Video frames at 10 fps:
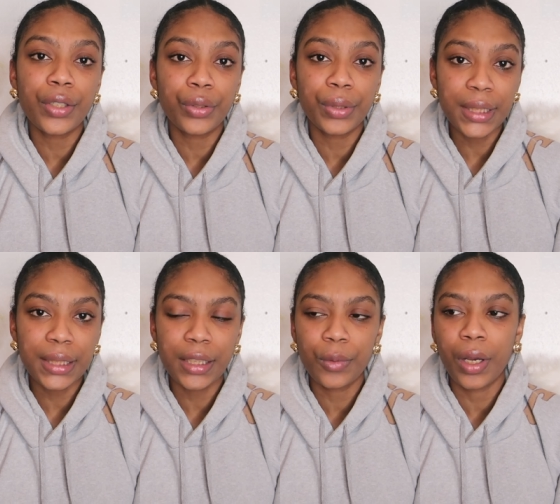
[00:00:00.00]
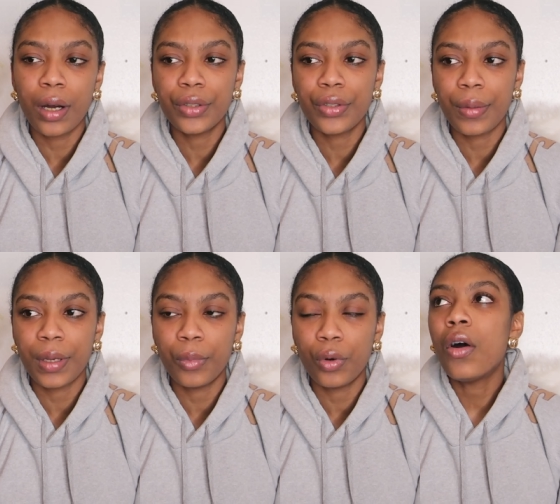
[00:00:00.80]
social distance, we can't do them
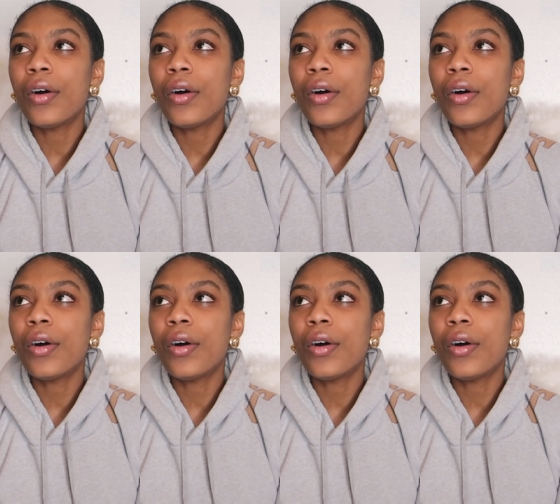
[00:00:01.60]
anymore.